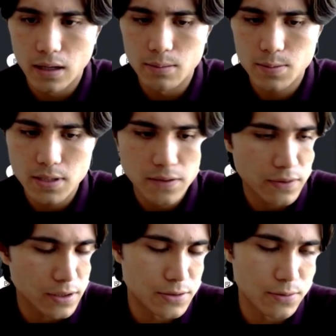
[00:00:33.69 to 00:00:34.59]

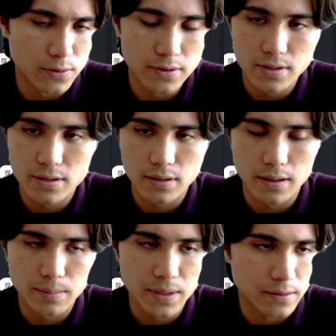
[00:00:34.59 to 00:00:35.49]
specifically towards
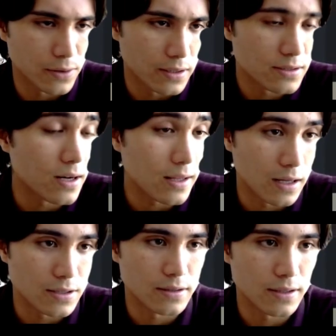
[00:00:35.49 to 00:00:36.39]
like creating study
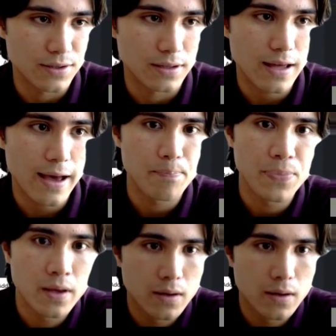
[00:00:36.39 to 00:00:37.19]
guides and things like that.